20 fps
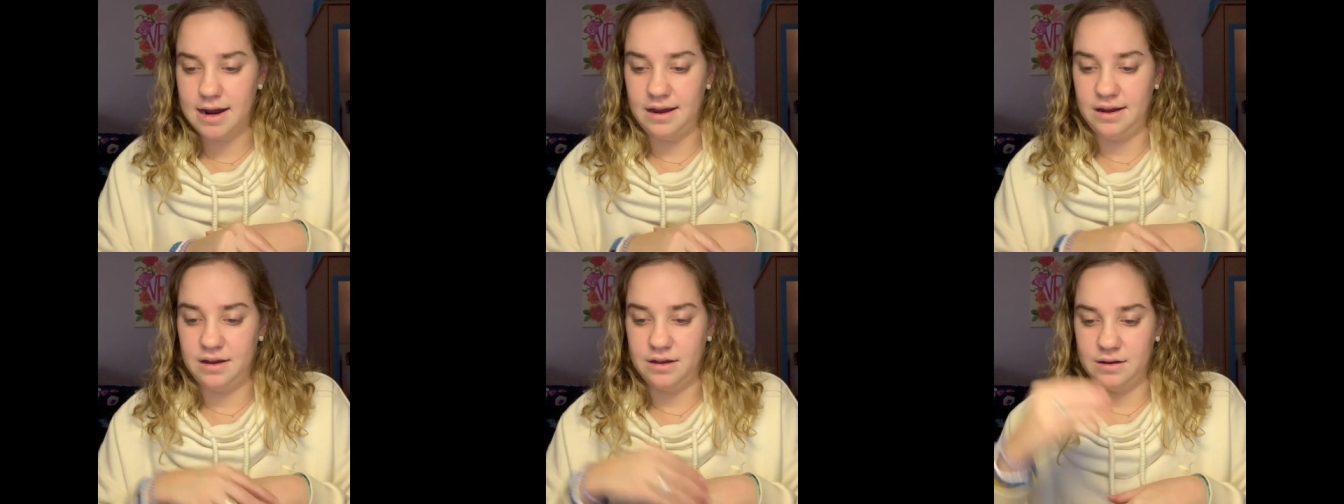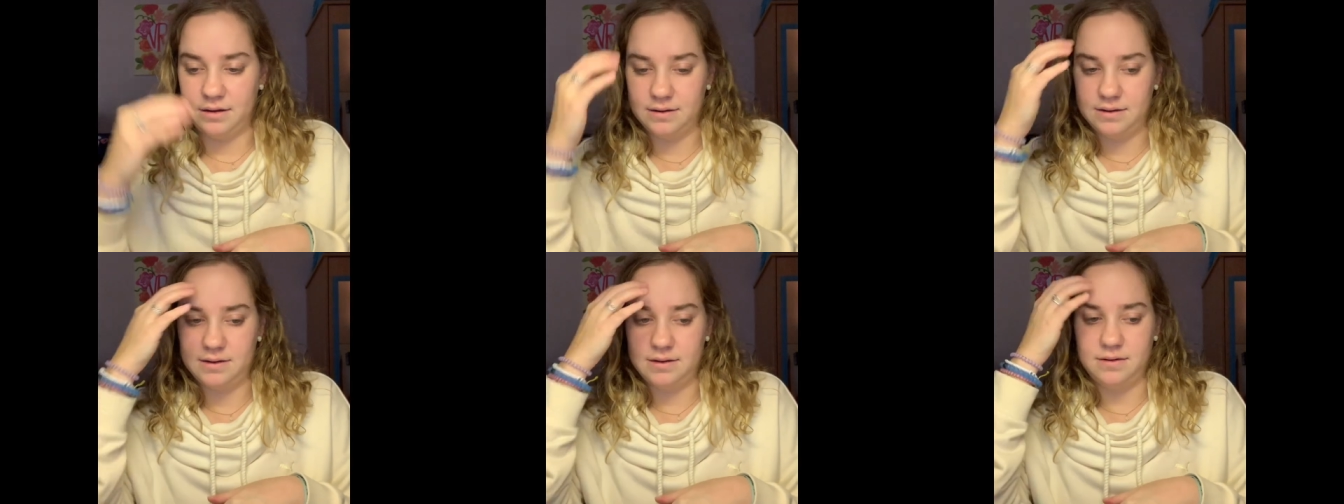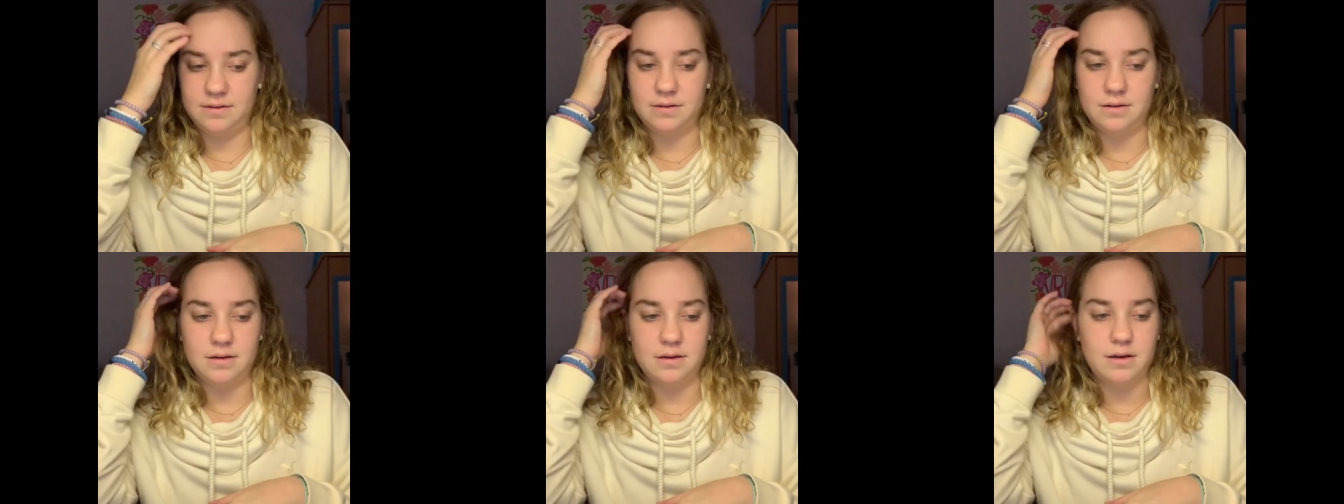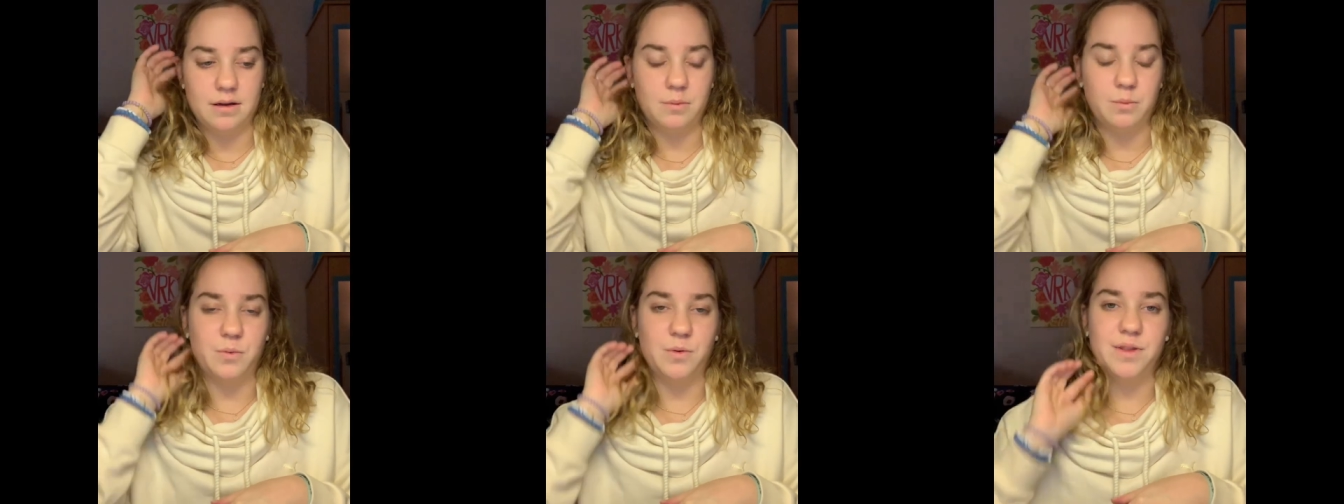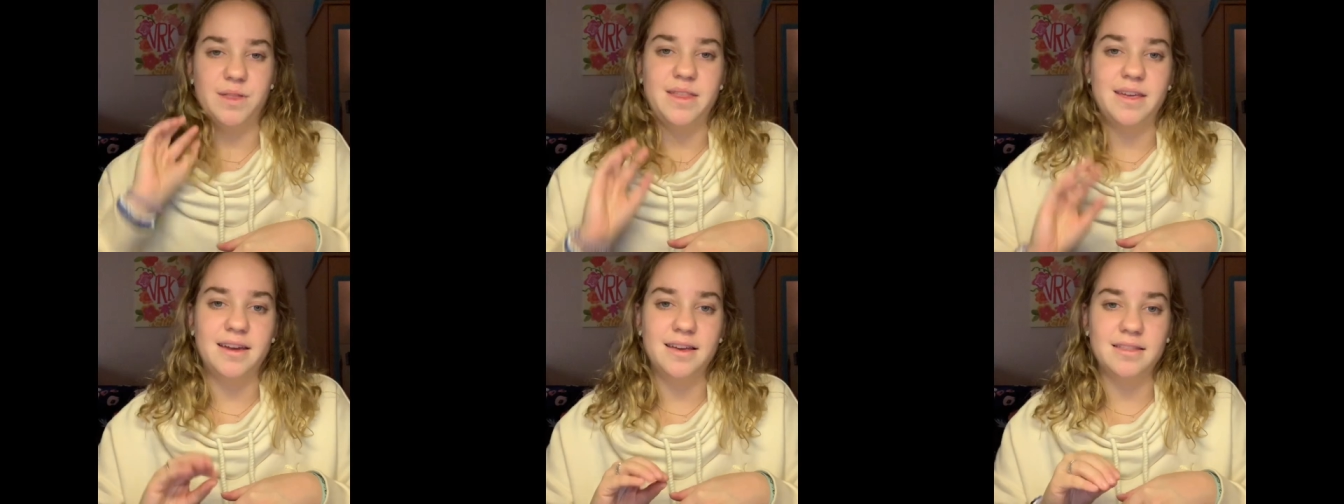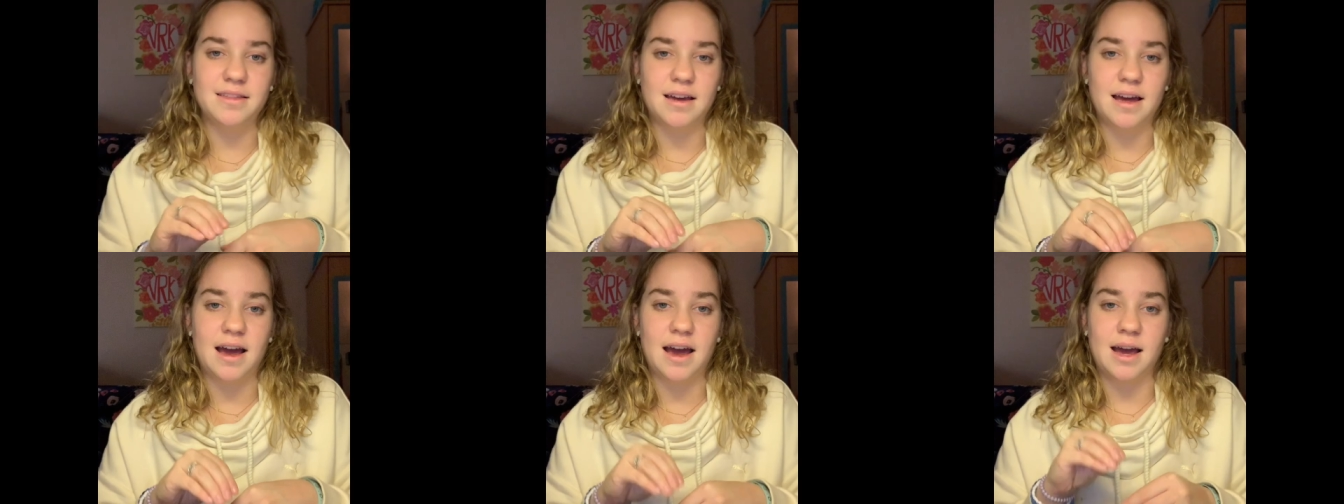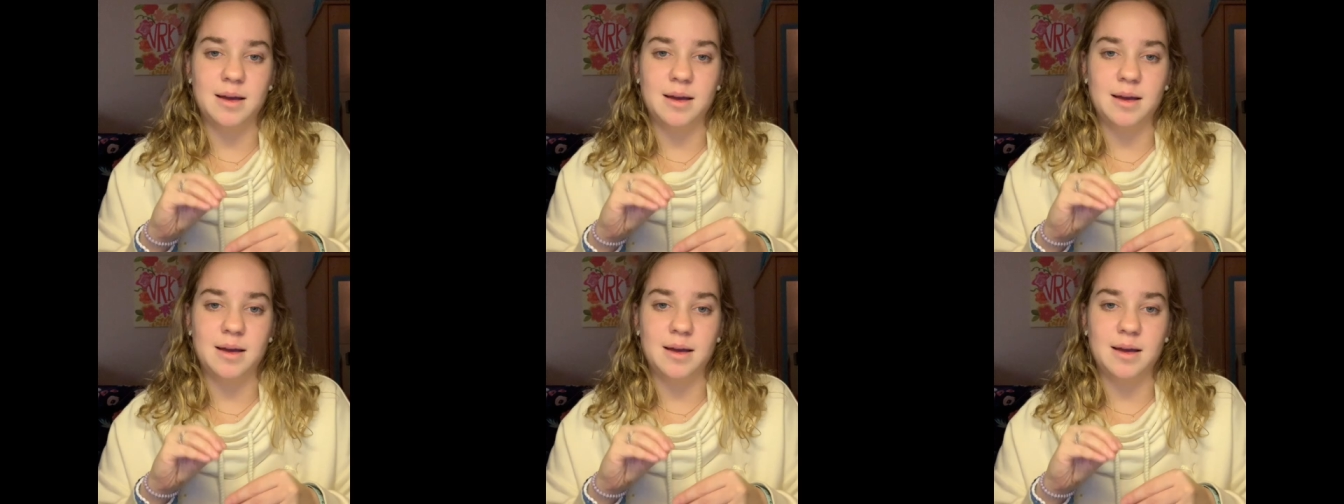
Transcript: And one thing that